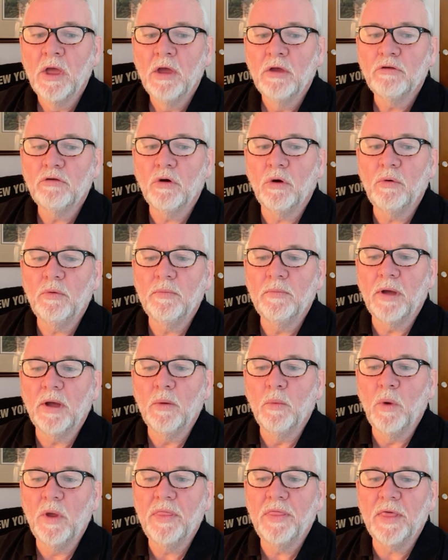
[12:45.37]
So
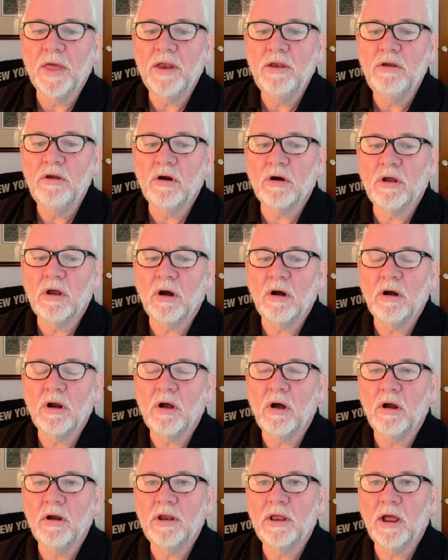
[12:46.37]
within your current
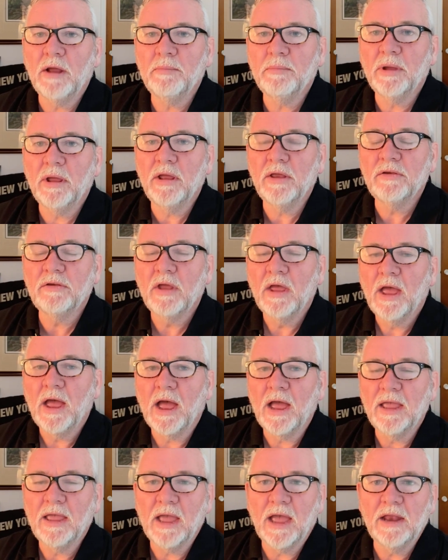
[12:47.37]
contact base,
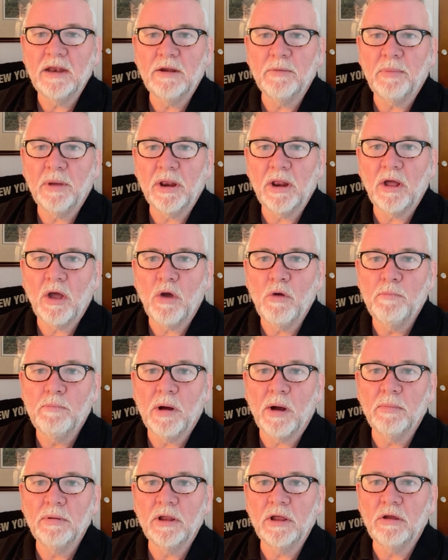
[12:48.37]
again, depending on how
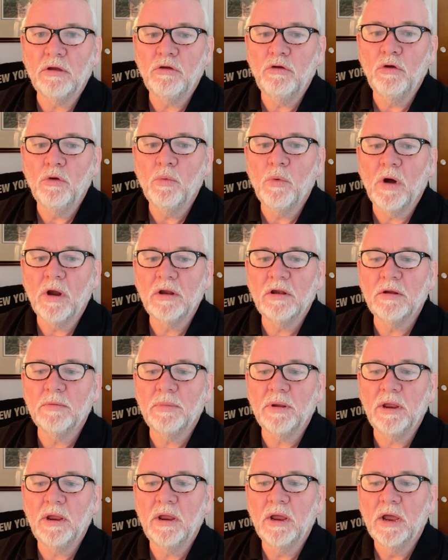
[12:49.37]
public you want to
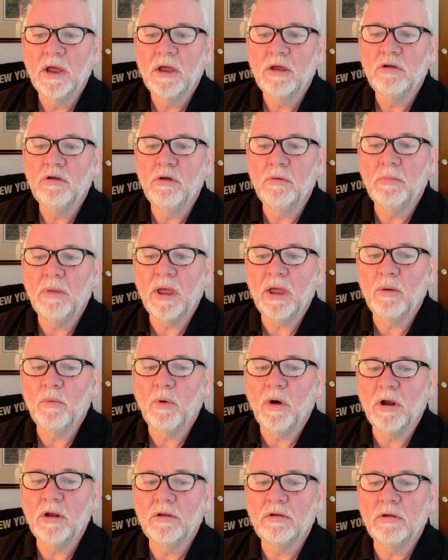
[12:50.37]
be, you might
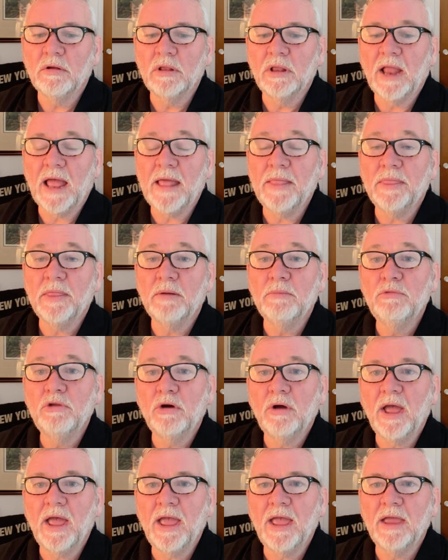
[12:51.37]
want to let them
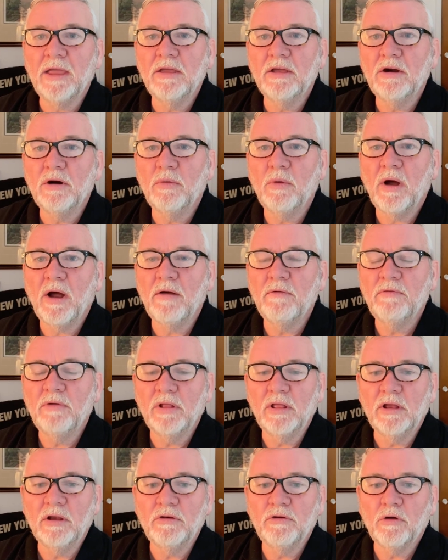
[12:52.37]
know, hey, you know what, I've
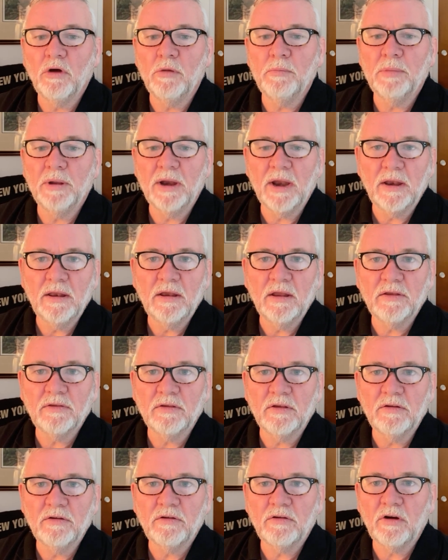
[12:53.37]
really enjoyed being in this
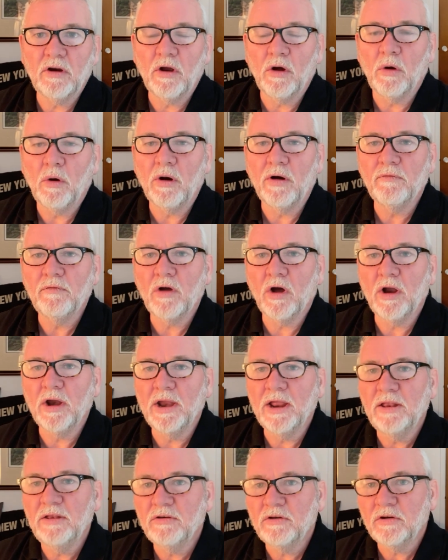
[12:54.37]
industry, or I've got an
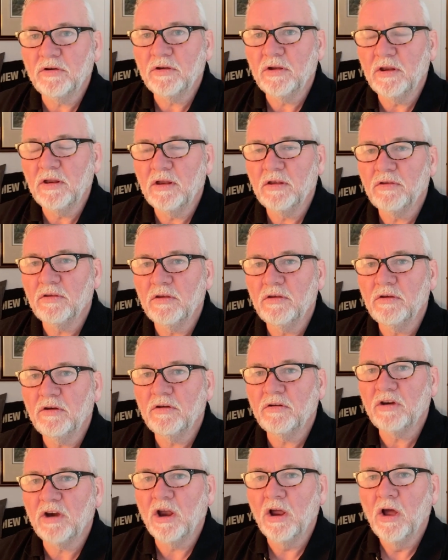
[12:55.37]
interest in this
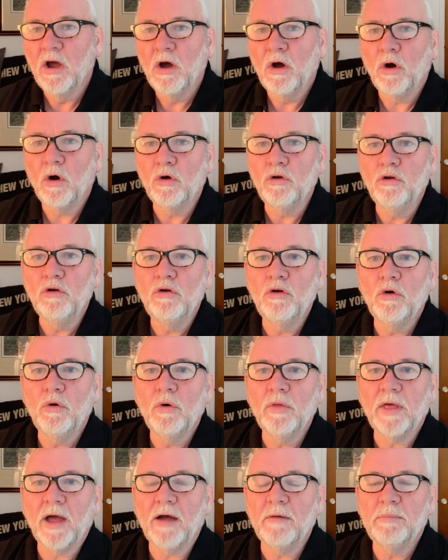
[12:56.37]
industry, or you know
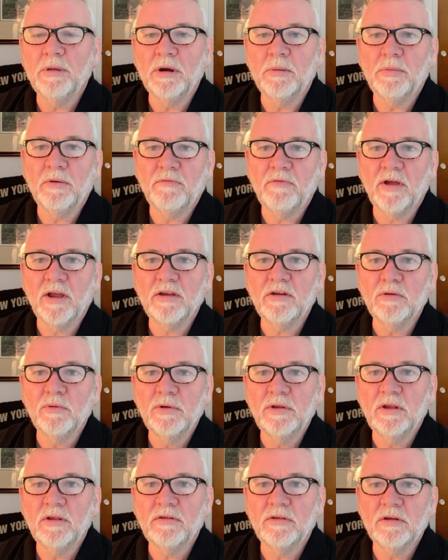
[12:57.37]
that I've been a professional
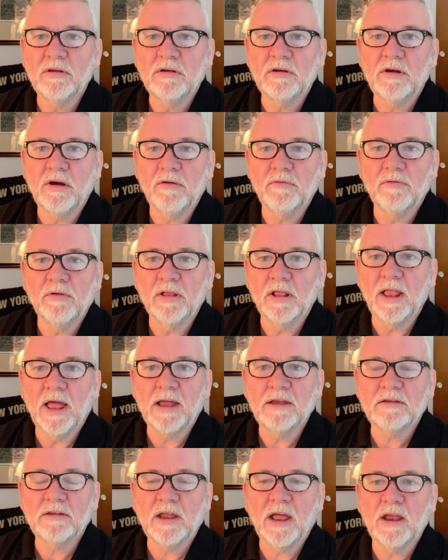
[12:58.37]
in this industry for the
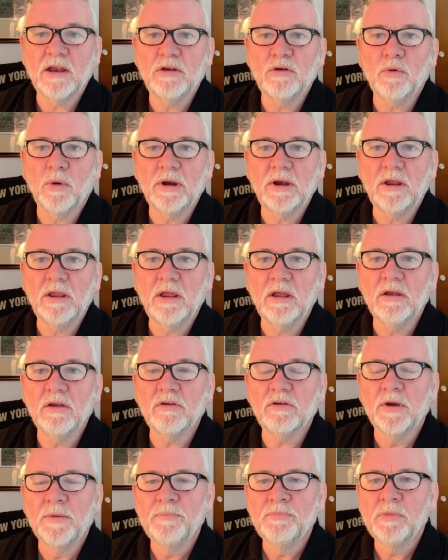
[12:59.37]
last 10, 20 years,
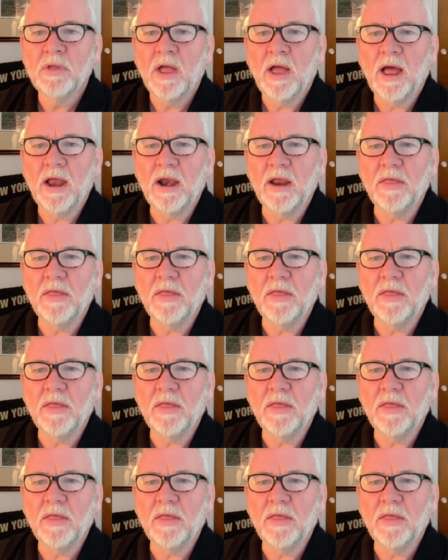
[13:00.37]
and